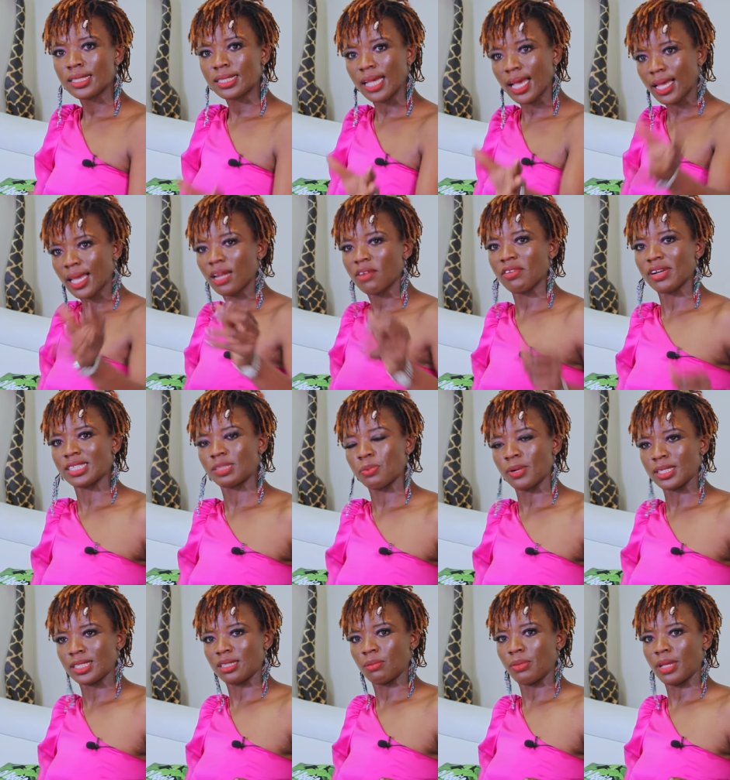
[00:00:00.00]
Taking
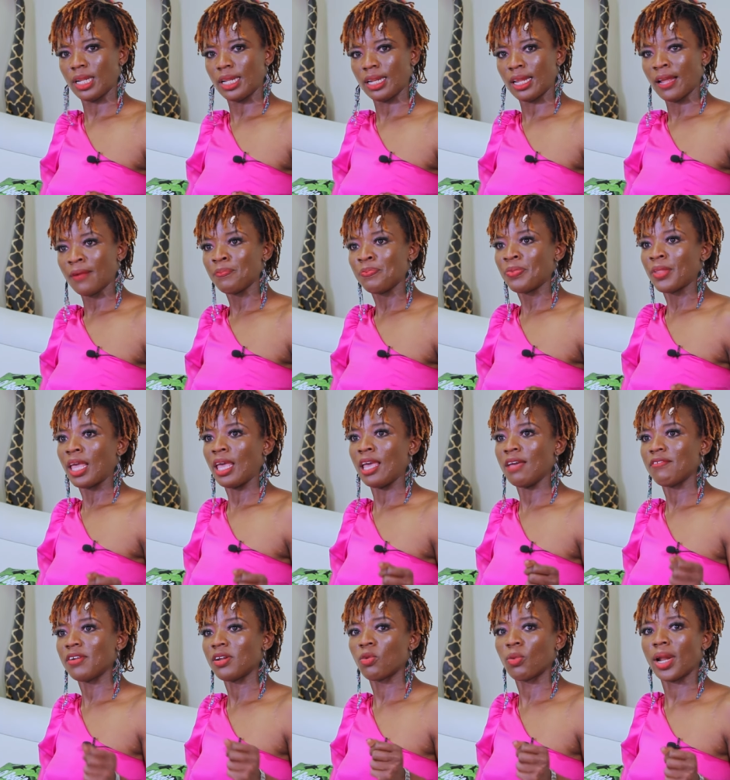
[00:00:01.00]
responsibility,
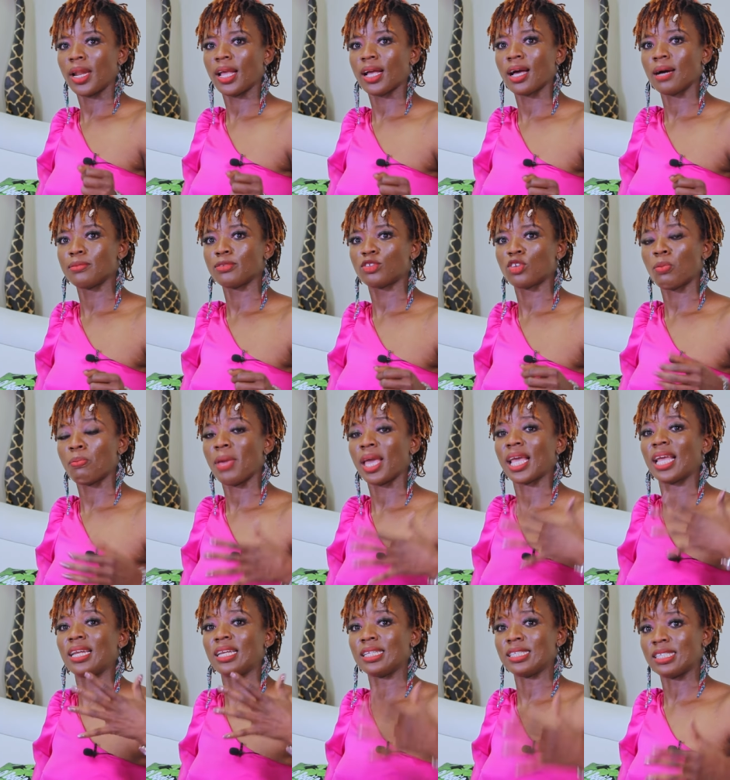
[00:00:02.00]
even when it comes to
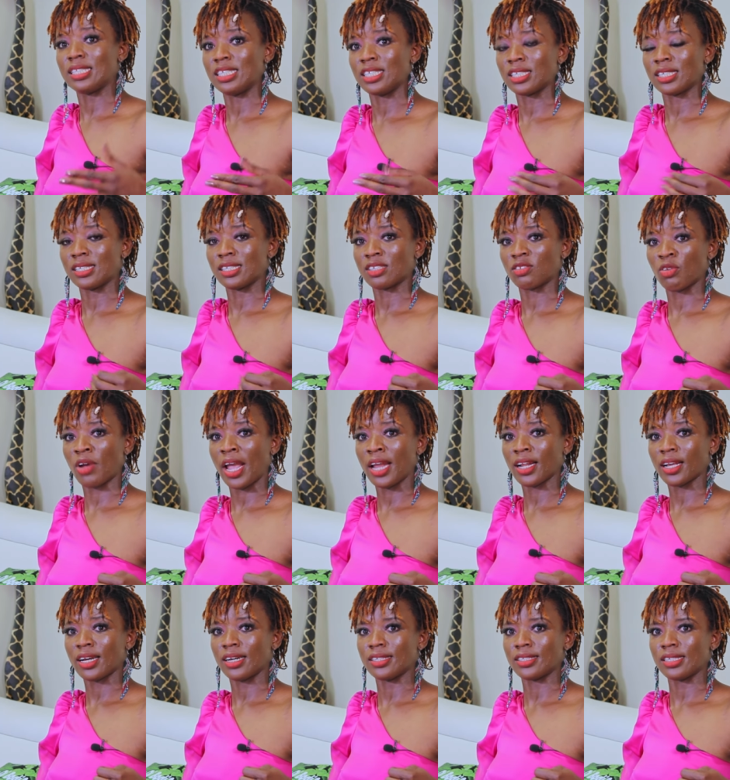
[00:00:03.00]
making decisions,
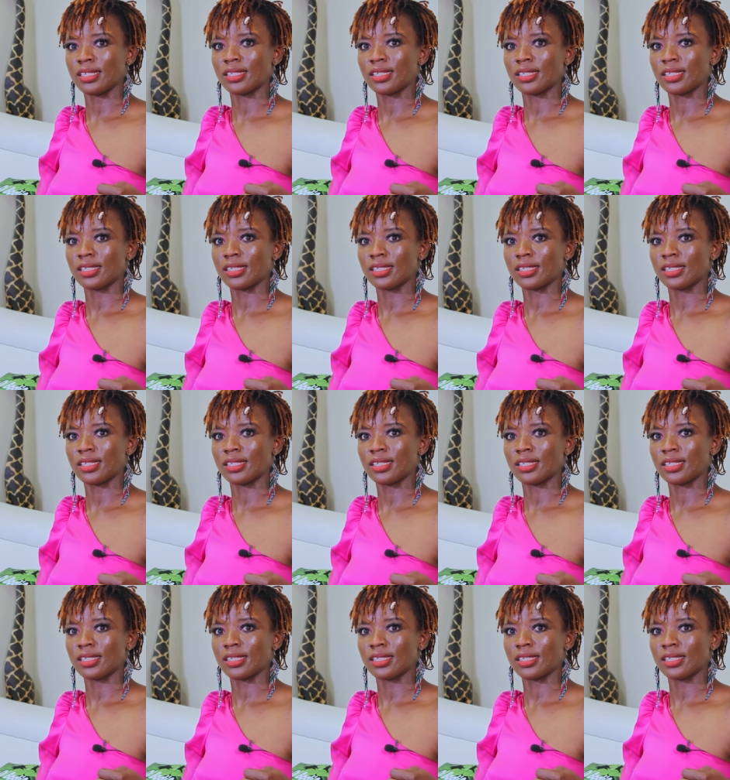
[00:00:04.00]
right? Because mm.